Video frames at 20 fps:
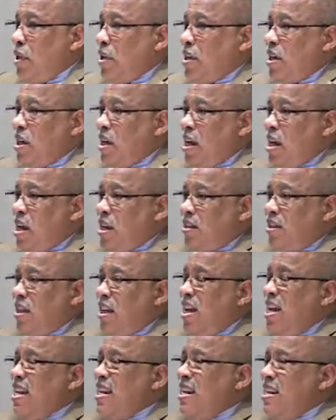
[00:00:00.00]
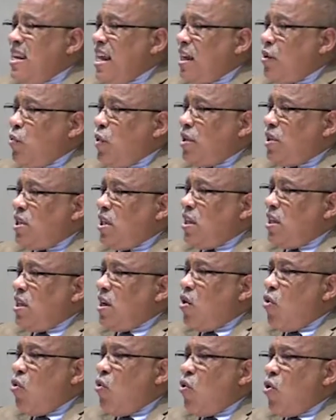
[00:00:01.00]
Because
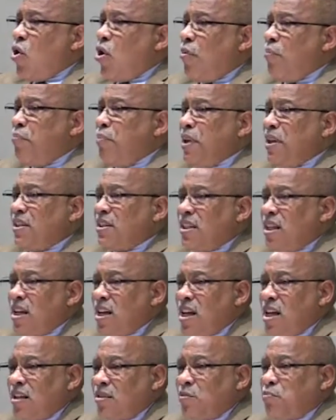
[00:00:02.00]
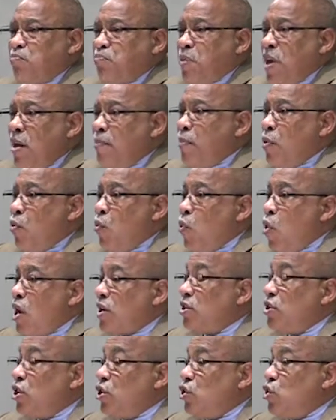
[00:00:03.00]
iniquity or because people
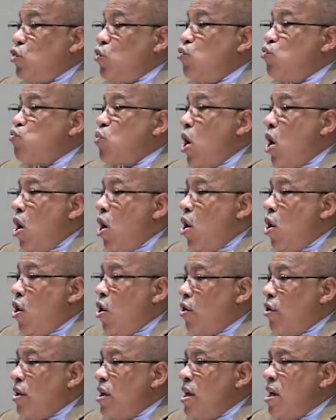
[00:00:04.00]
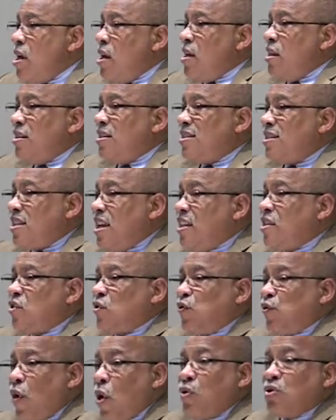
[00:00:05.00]
want to do wrong,
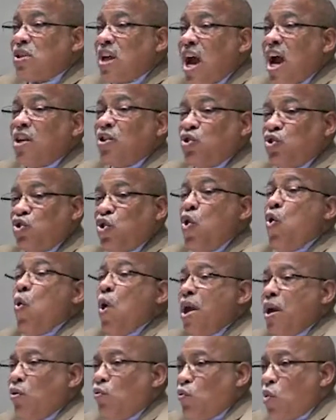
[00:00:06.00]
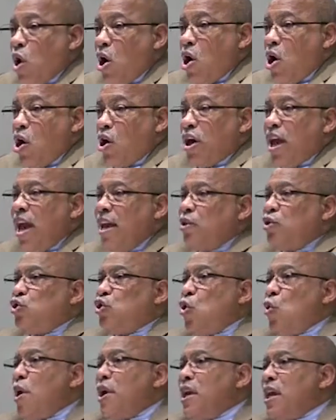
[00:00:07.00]
since folks are doing wrong
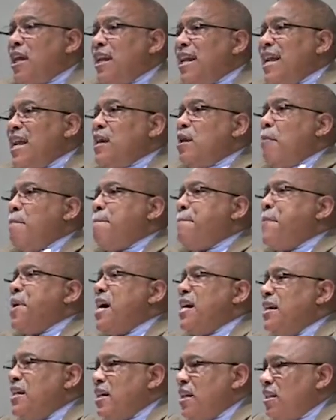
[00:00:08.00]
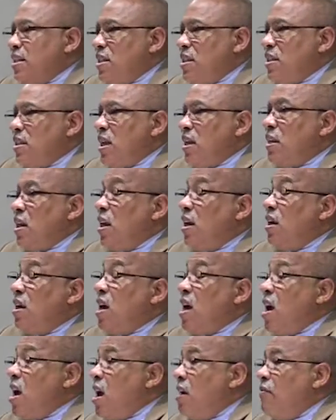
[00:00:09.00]
and doing it in abundance, he said, the
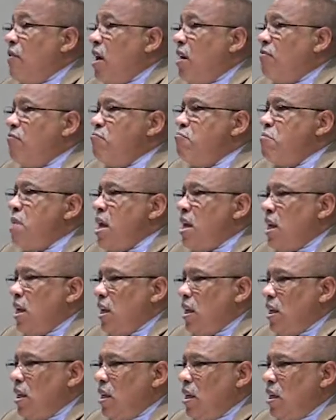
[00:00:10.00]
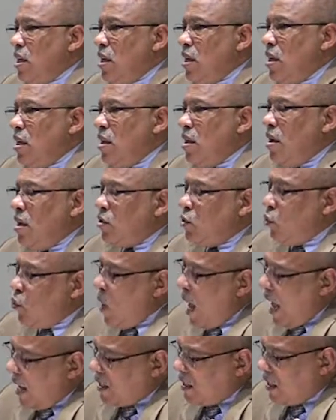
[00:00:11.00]
love of many is
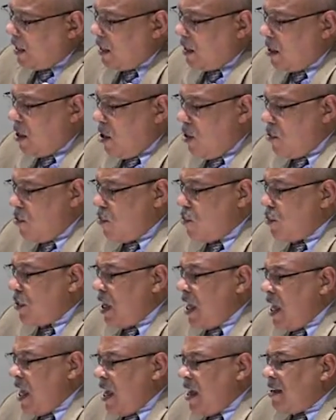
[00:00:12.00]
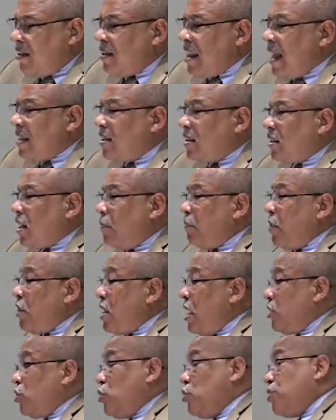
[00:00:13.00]
waxing cold. It's not
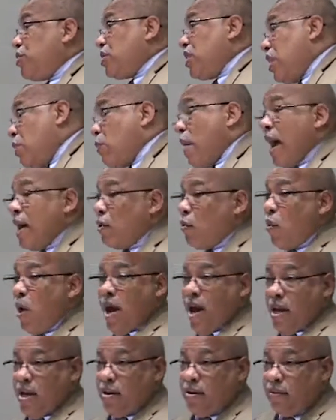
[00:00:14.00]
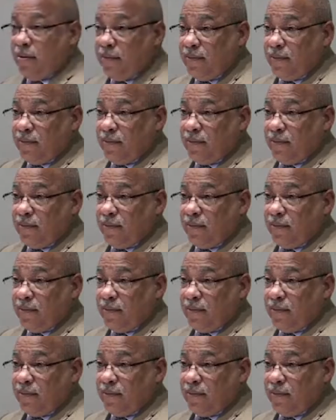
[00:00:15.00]
something that you see right away.